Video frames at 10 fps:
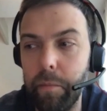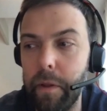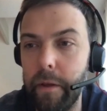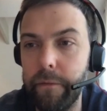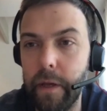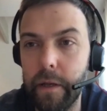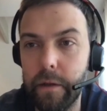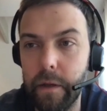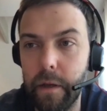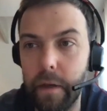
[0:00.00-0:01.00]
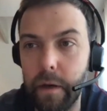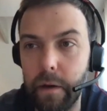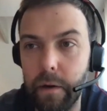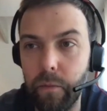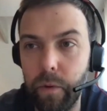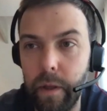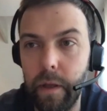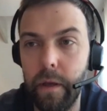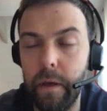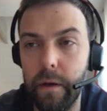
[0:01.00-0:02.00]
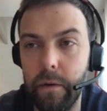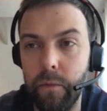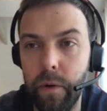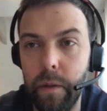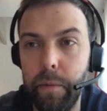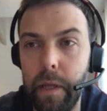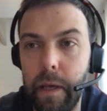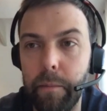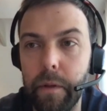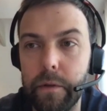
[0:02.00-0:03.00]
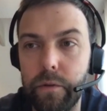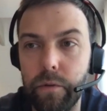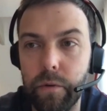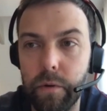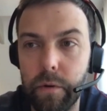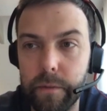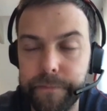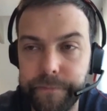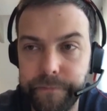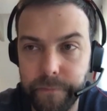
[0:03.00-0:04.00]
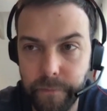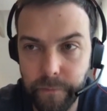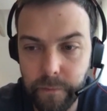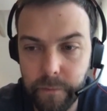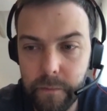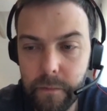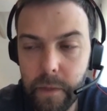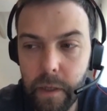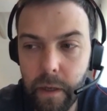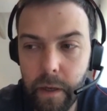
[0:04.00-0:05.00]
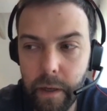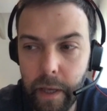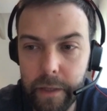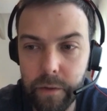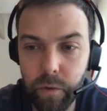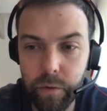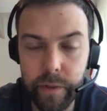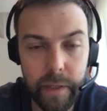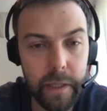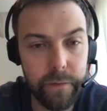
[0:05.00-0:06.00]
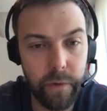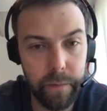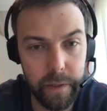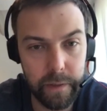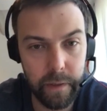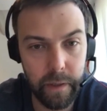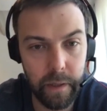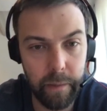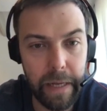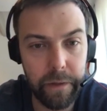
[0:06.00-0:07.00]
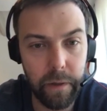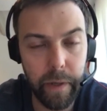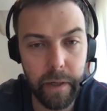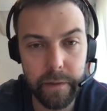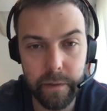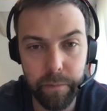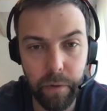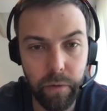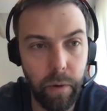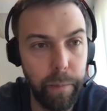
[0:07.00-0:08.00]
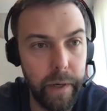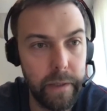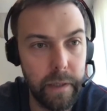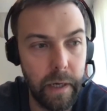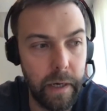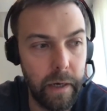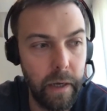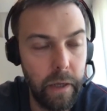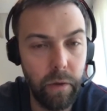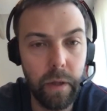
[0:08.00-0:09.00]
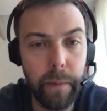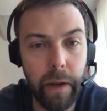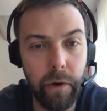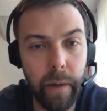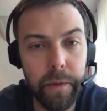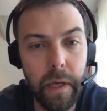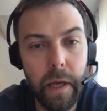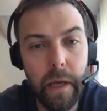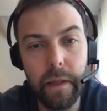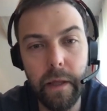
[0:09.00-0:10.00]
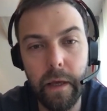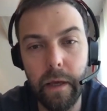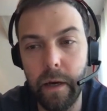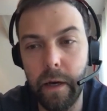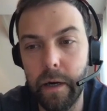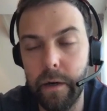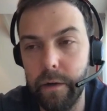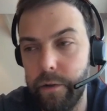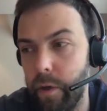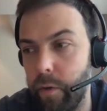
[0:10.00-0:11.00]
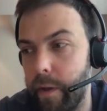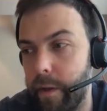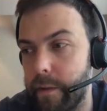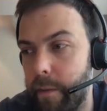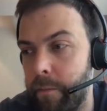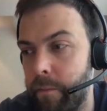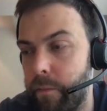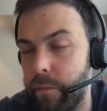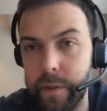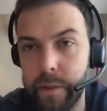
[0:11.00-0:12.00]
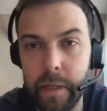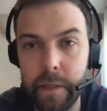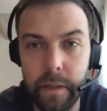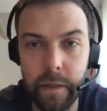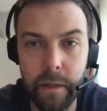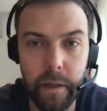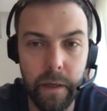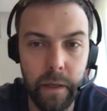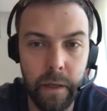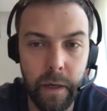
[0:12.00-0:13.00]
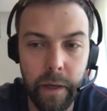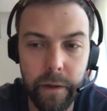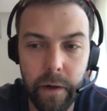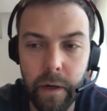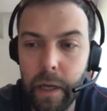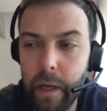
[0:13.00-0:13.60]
believe that we will be able to get good results from this matter, because both companies are not bankrupt. They are showing some results in other